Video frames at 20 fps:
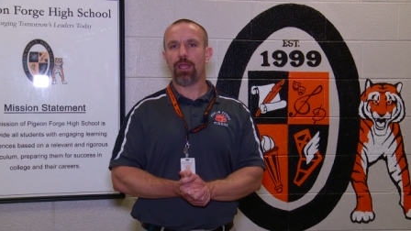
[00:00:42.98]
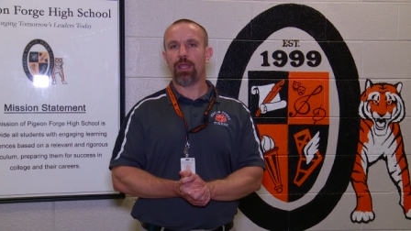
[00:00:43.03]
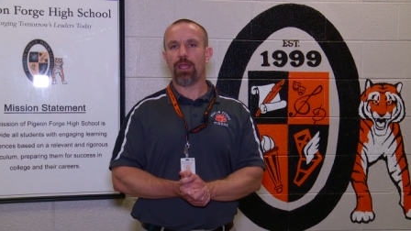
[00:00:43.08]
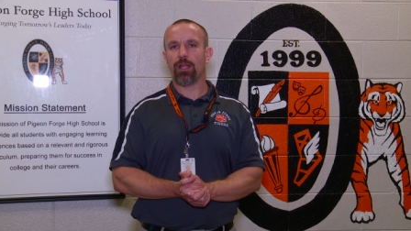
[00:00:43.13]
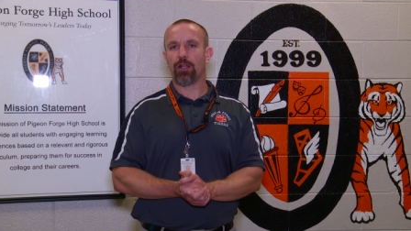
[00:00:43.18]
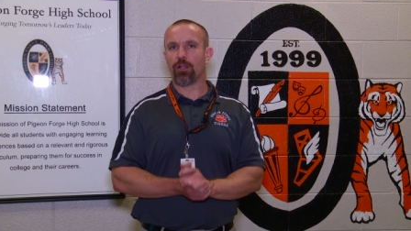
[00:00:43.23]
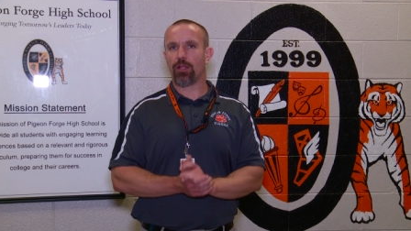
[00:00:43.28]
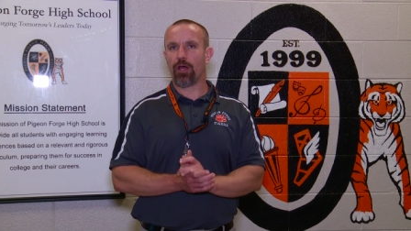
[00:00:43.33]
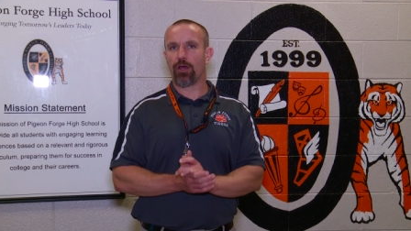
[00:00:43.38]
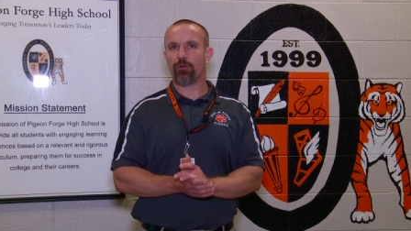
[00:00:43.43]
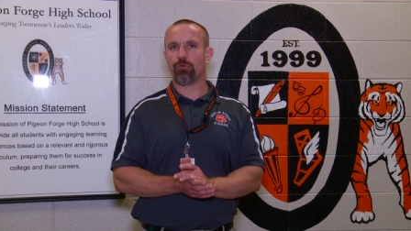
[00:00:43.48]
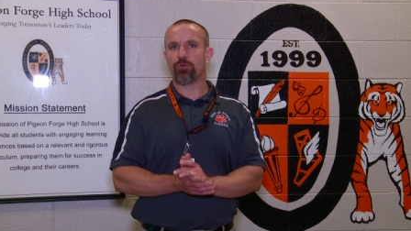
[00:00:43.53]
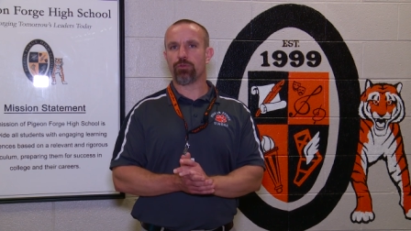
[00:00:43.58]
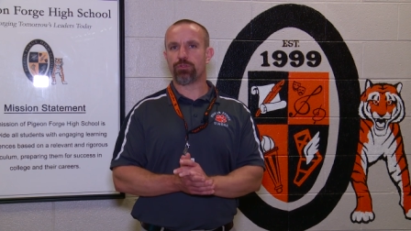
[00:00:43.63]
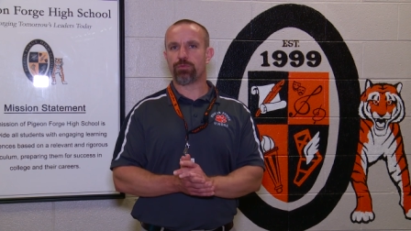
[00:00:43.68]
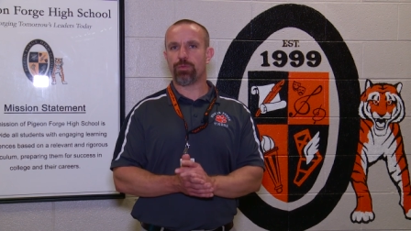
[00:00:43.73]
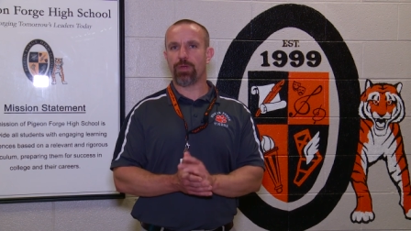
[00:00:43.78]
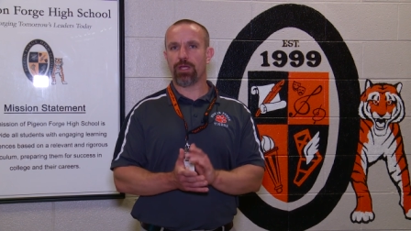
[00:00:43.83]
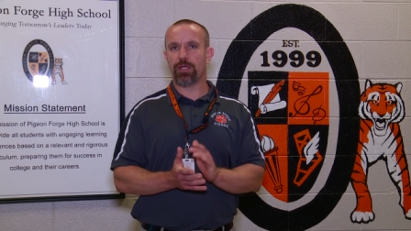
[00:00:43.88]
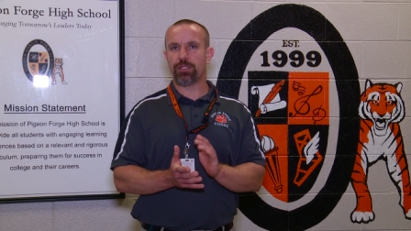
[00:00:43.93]
in a lot of
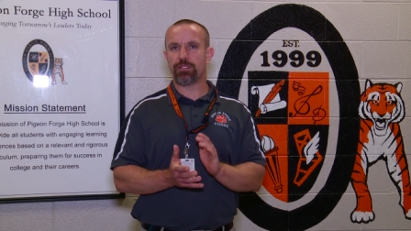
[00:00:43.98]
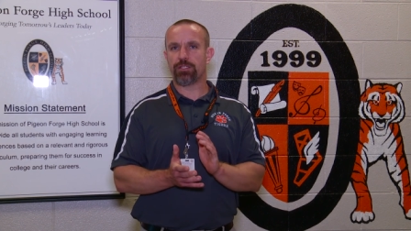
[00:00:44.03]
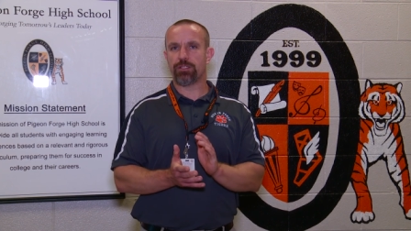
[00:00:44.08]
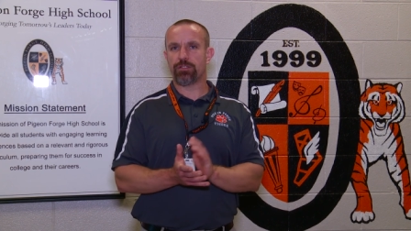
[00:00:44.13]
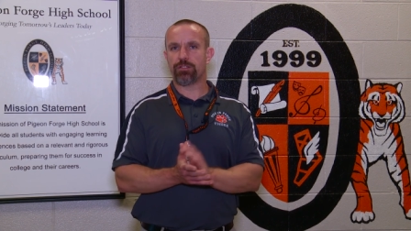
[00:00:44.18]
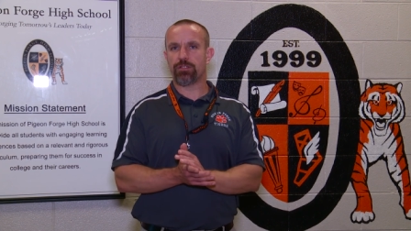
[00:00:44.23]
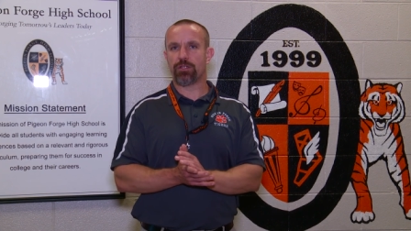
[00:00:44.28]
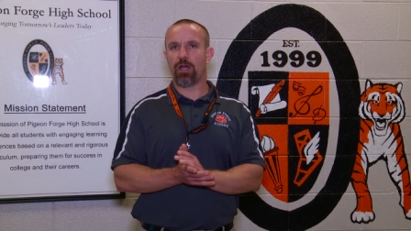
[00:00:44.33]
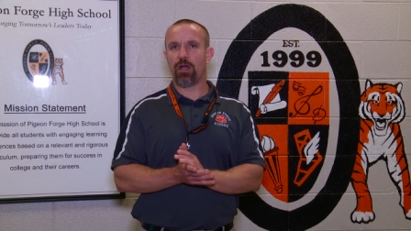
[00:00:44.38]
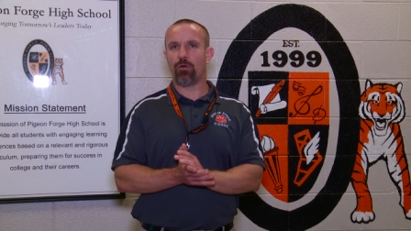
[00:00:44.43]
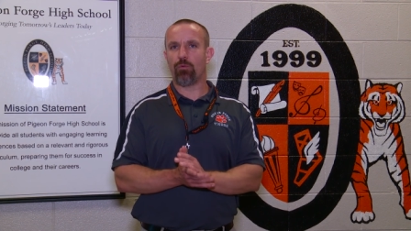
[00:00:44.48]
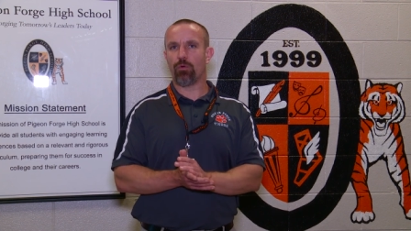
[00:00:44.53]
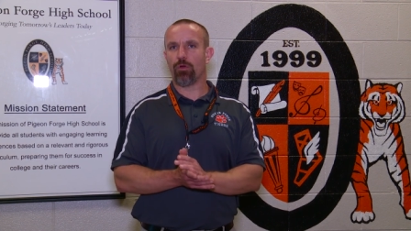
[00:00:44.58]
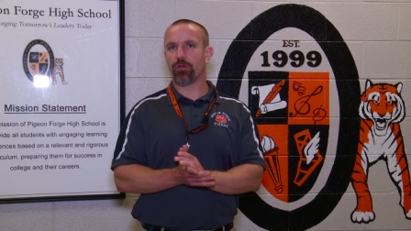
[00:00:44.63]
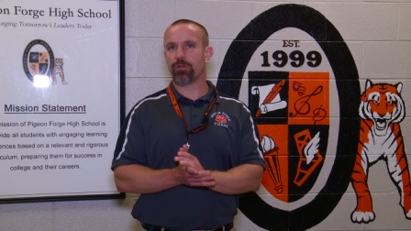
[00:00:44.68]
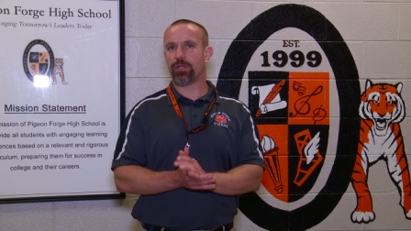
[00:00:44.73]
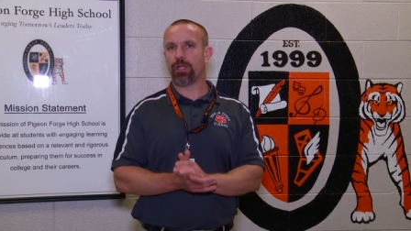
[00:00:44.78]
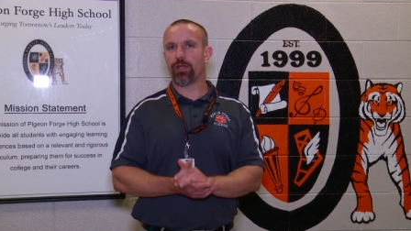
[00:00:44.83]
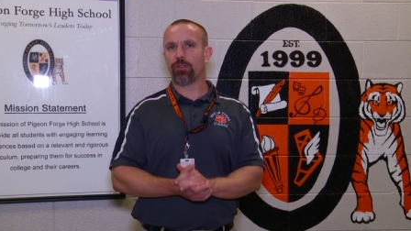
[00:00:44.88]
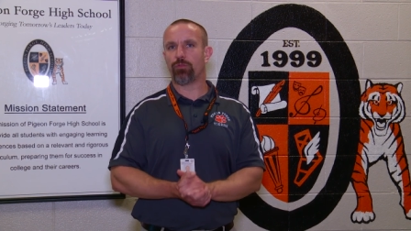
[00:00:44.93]
respects, has not
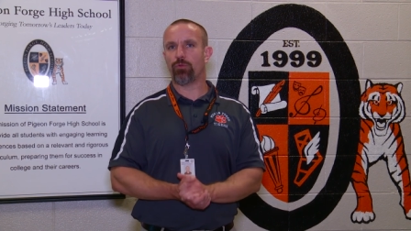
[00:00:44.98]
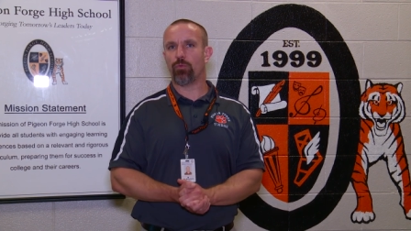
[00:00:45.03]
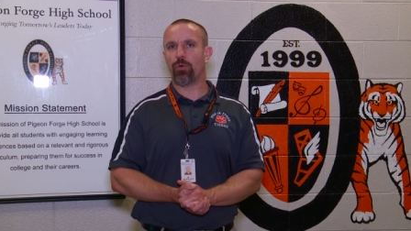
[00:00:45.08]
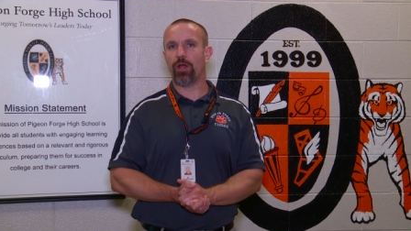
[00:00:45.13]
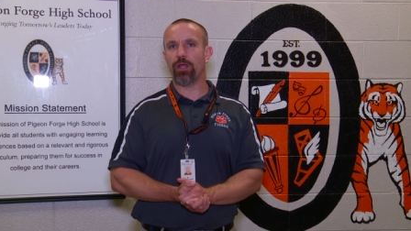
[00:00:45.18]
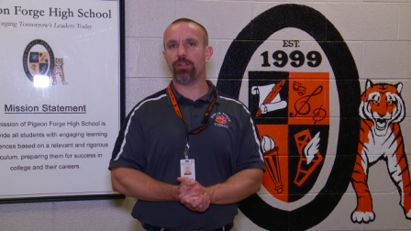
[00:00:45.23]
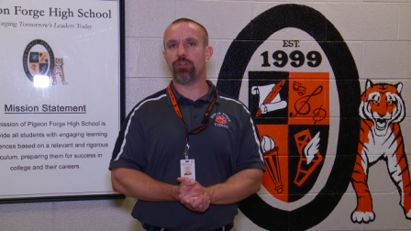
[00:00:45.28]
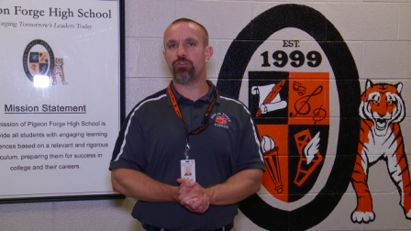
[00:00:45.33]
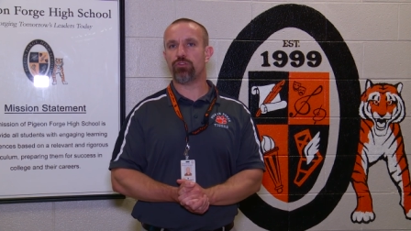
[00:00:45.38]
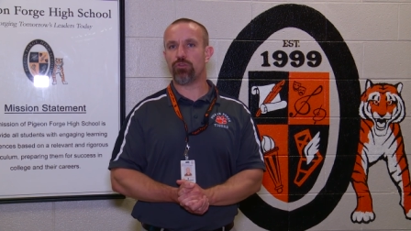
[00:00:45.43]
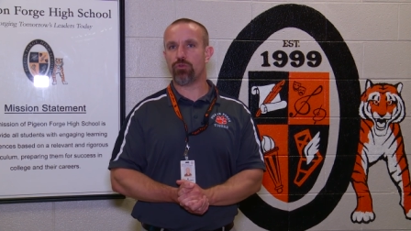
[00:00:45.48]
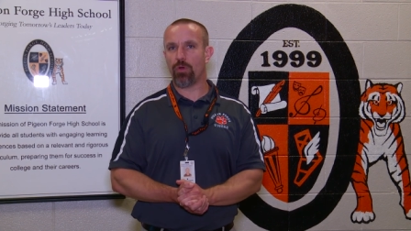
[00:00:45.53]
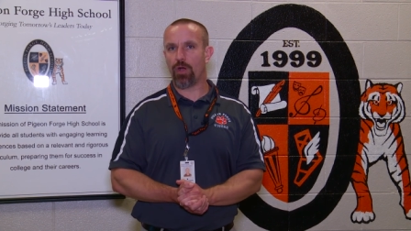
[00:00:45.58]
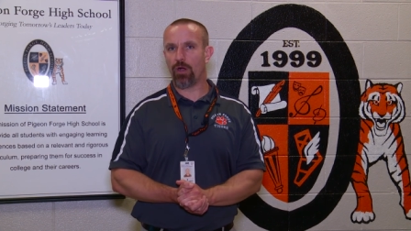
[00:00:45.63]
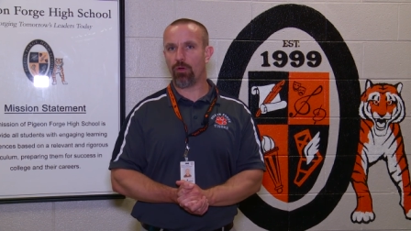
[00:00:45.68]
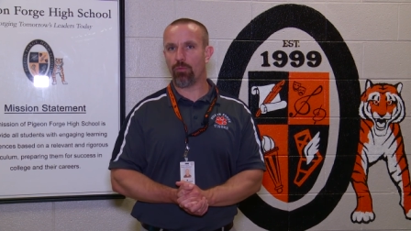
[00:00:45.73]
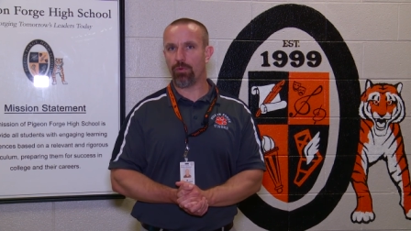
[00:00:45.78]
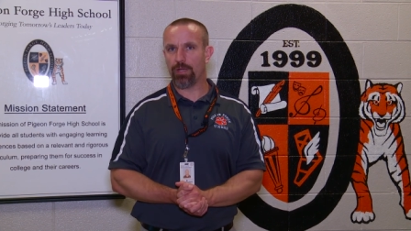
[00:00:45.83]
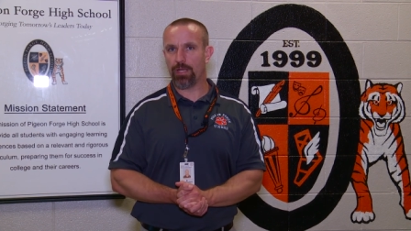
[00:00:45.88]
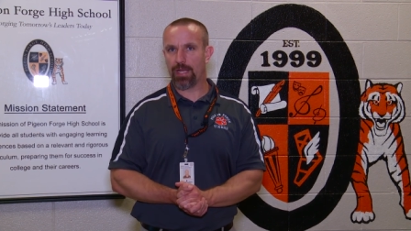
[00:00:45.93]
worked out the way that you
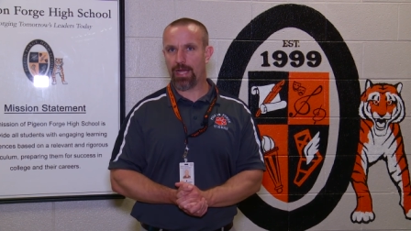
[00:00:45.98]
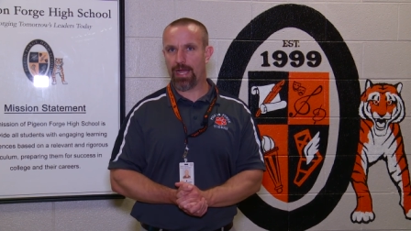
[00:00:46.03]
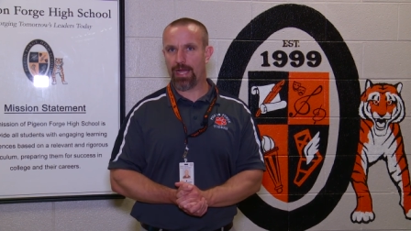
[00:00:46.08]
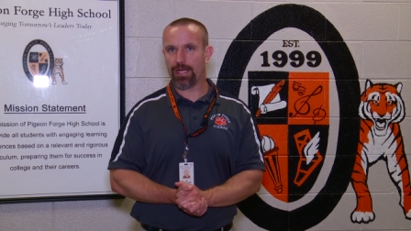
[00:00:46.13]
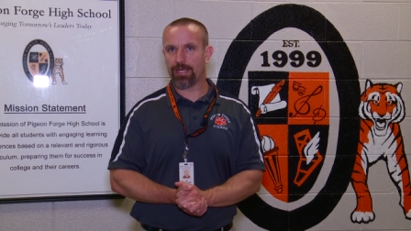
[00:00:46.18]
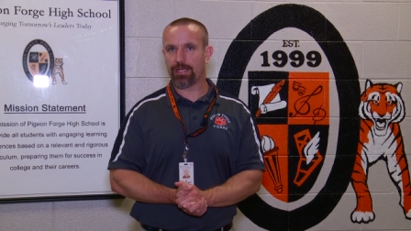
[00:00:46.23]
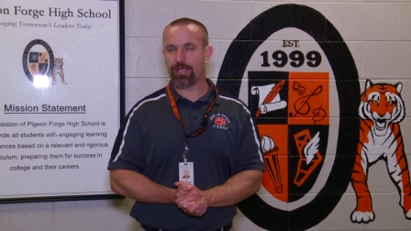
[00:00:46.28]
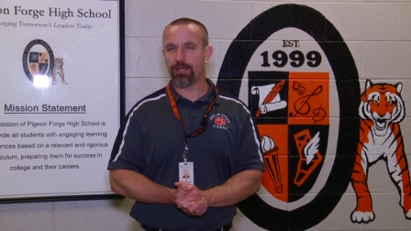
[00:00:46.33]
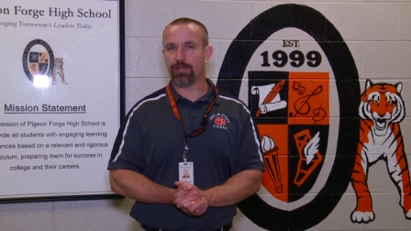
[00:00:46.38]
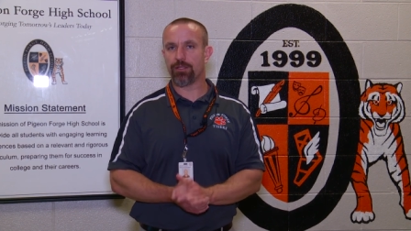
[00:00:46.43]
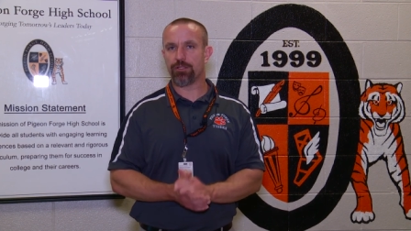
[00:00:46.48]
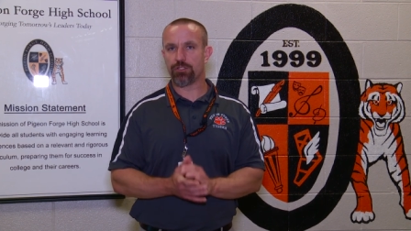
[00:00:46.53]
all would like it,